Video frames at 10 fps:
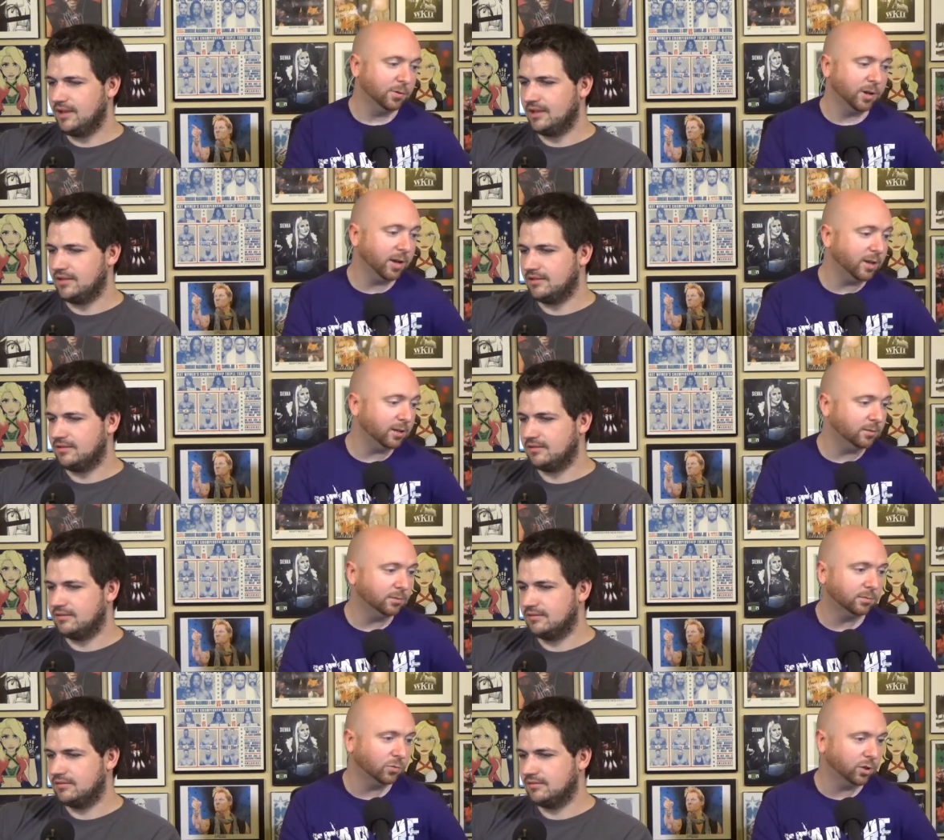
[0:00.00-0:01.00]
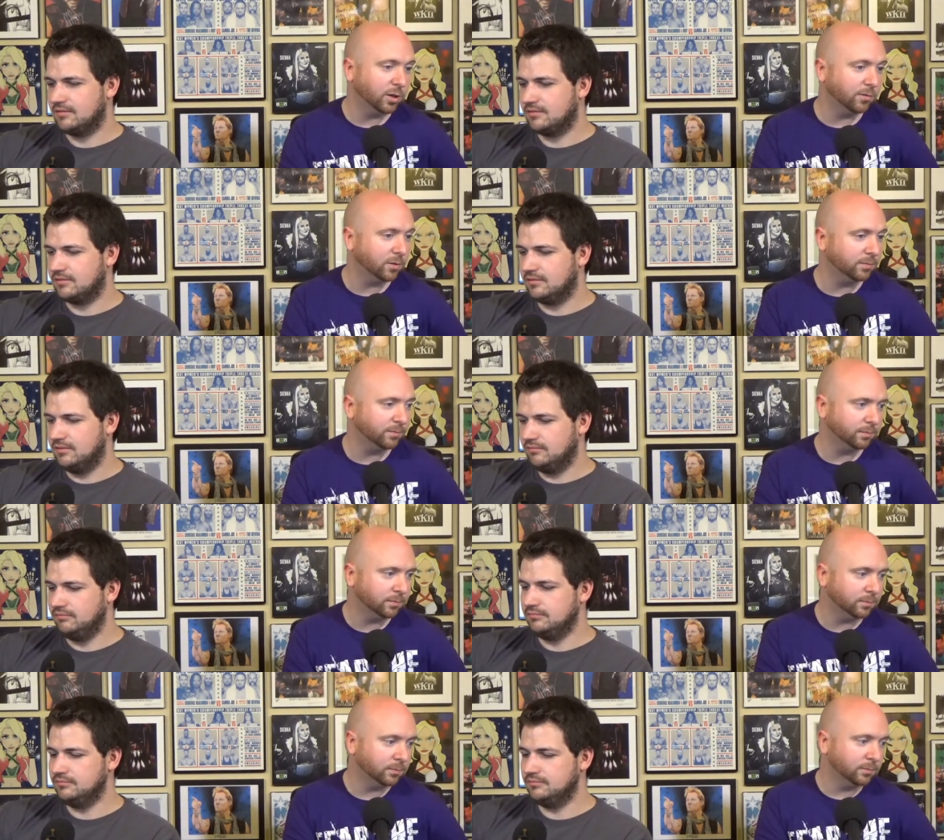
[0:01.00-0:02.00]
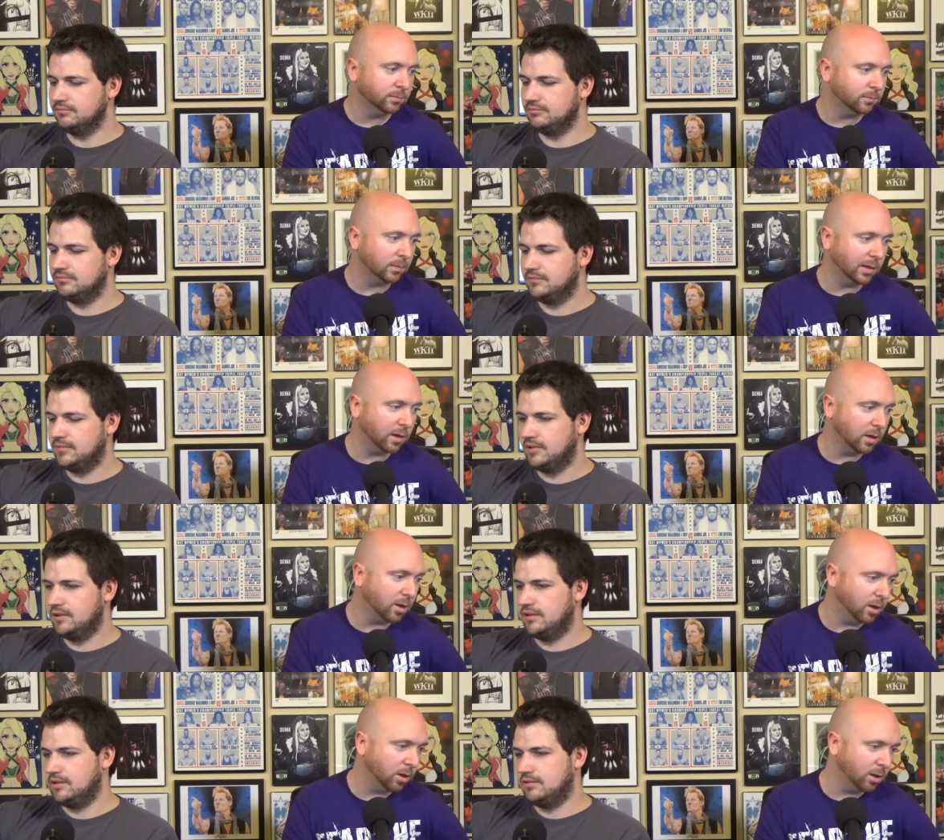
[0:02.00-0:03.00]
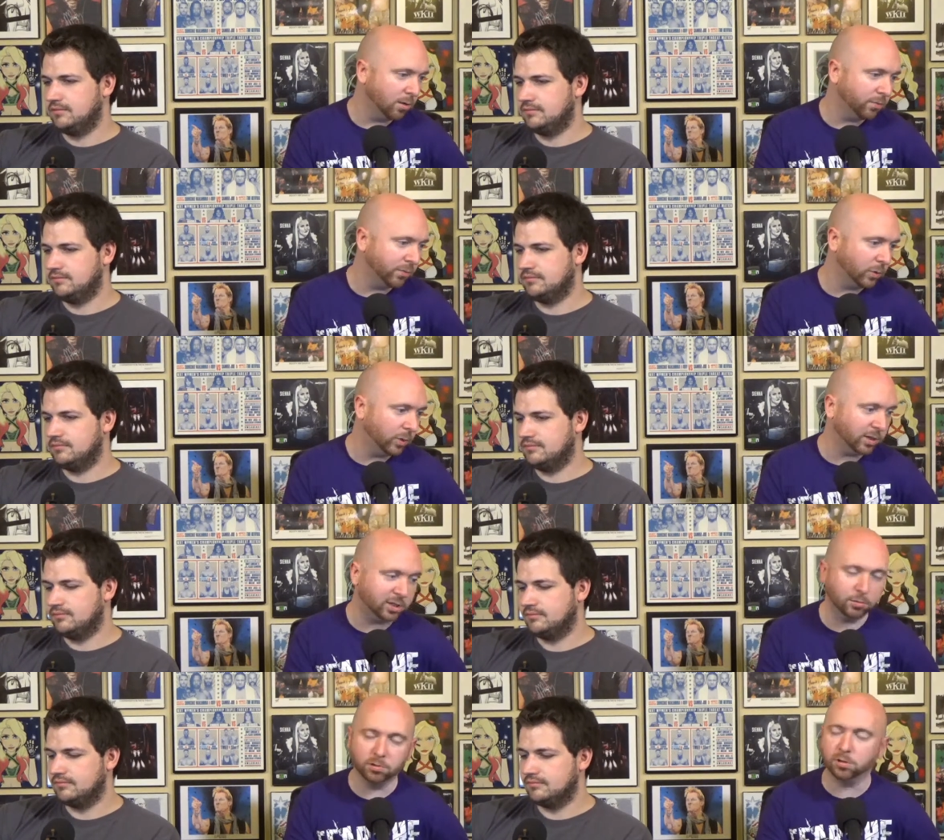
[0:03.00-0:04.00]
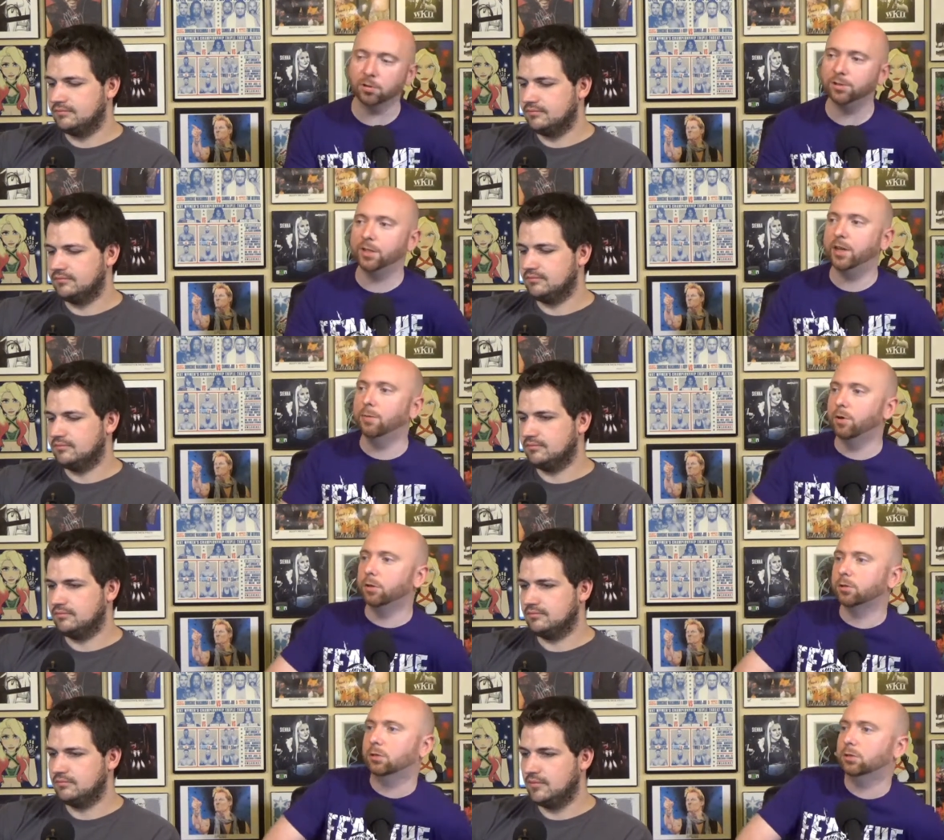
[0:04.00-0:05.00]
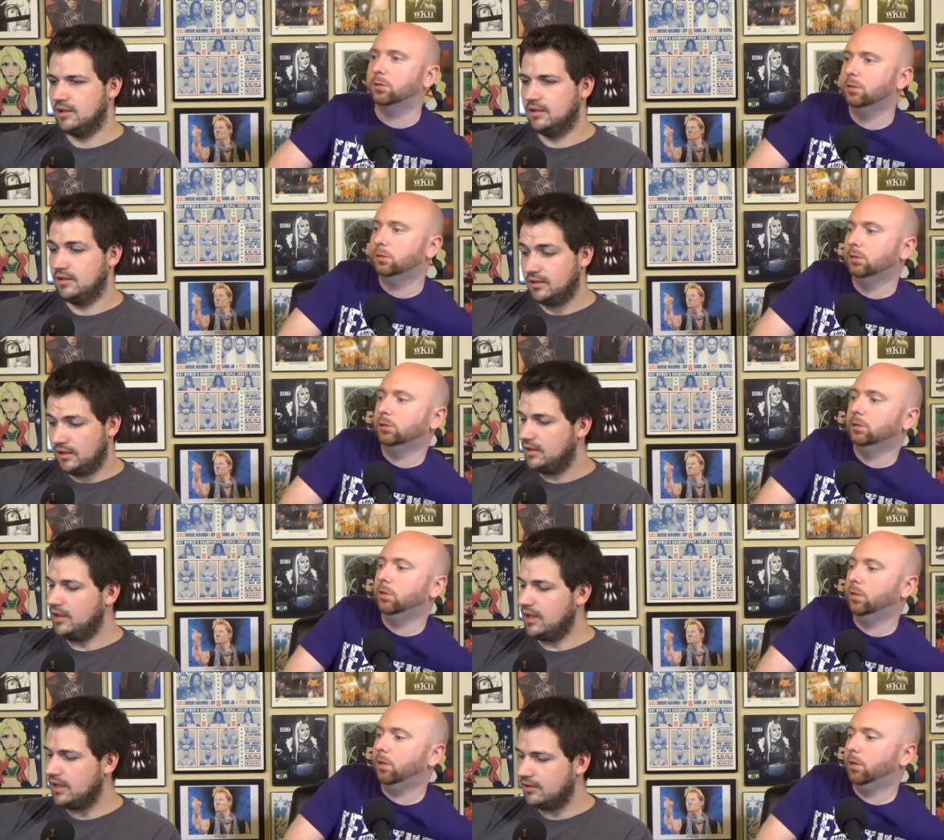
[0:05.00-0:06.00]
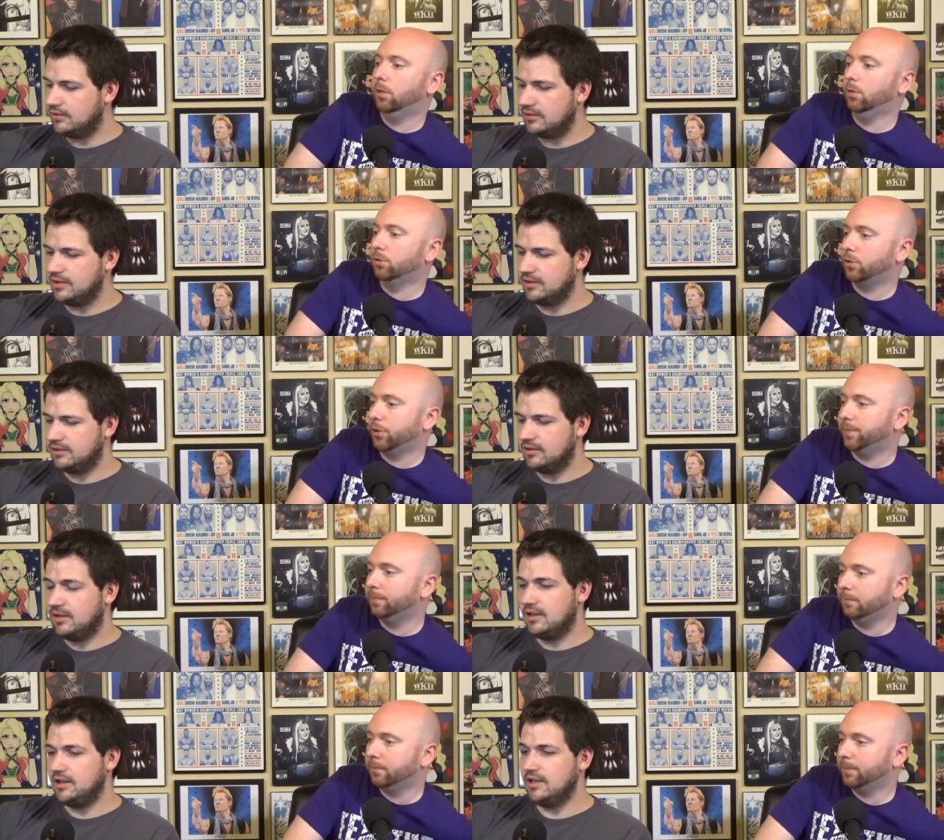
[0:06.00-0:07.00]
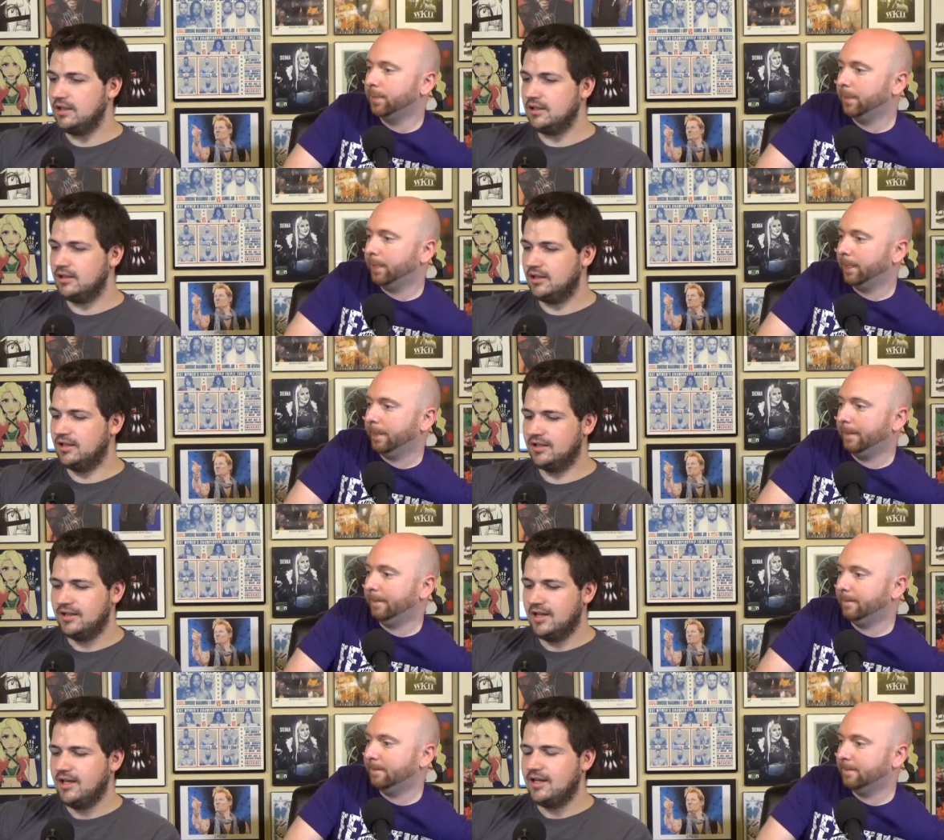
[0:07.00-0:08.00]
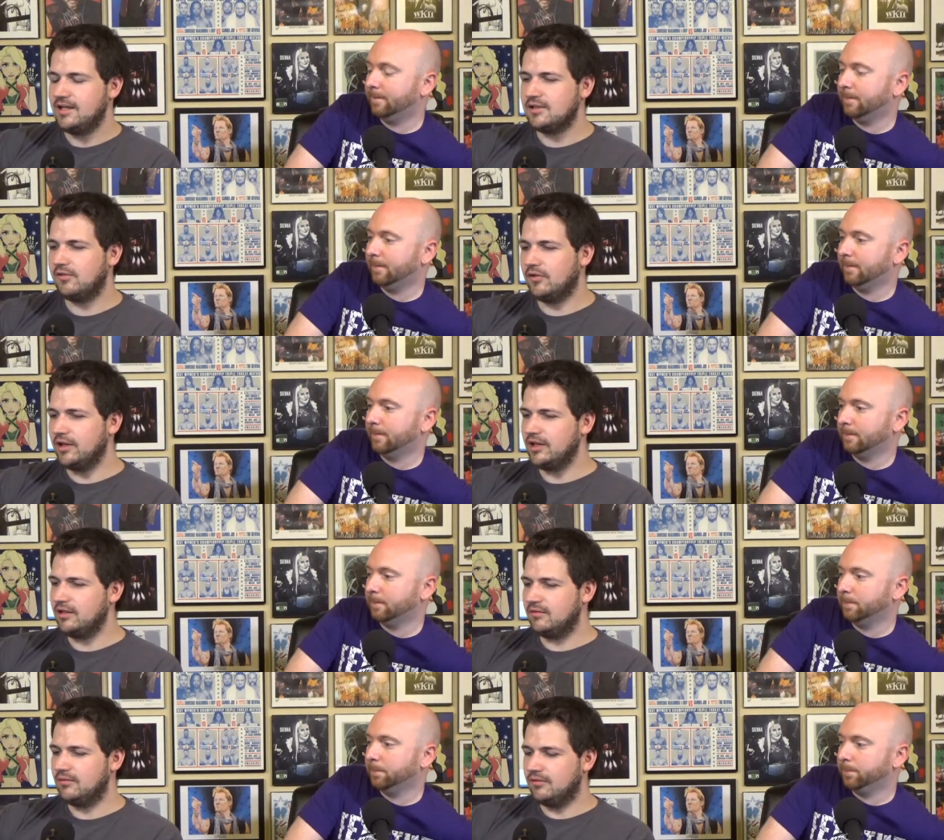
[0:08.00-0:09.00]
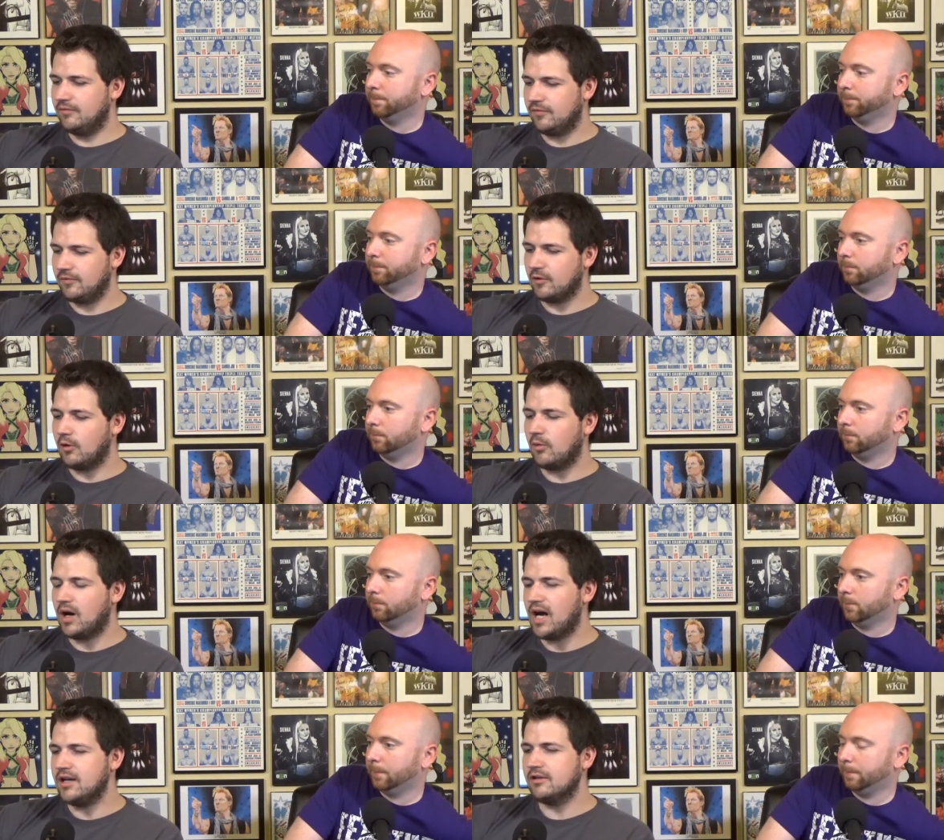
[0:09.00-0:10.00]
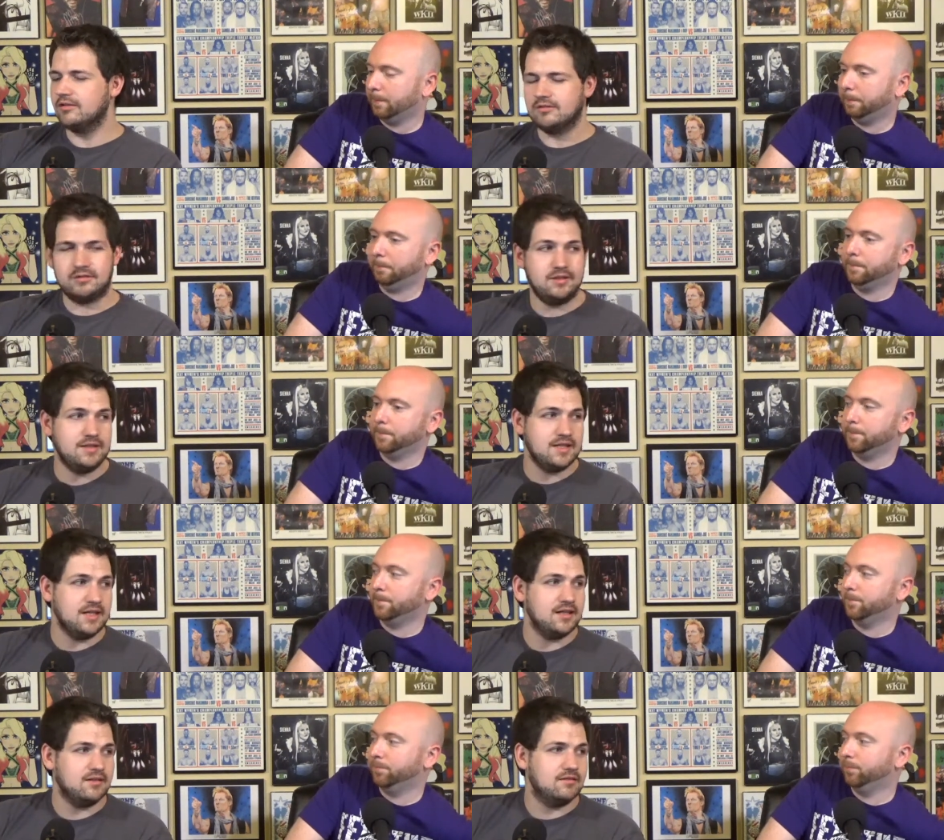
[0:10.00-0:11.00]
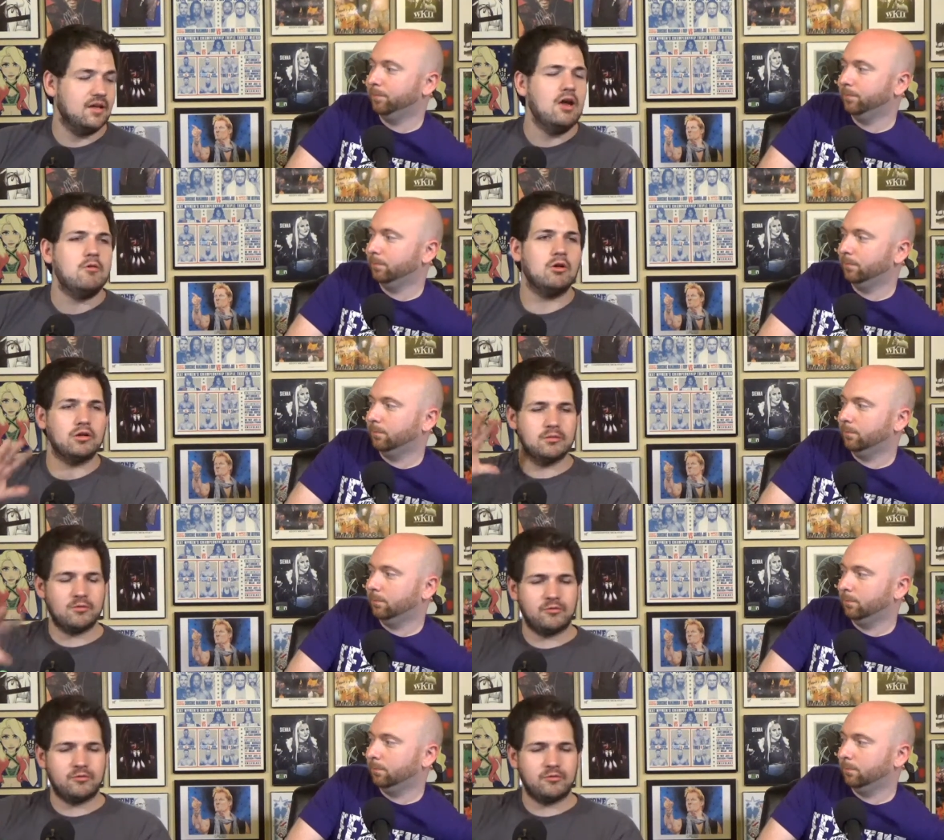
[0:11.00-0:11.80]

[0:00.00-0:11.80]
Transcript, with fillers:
Speaker 1: But hey, whatever. Mm-hmm. Um. Then we got to see the return of Dean Ambrose.
Speaker 2: Yeah, he looks good. He, it's funny for a while, Dean. Well, let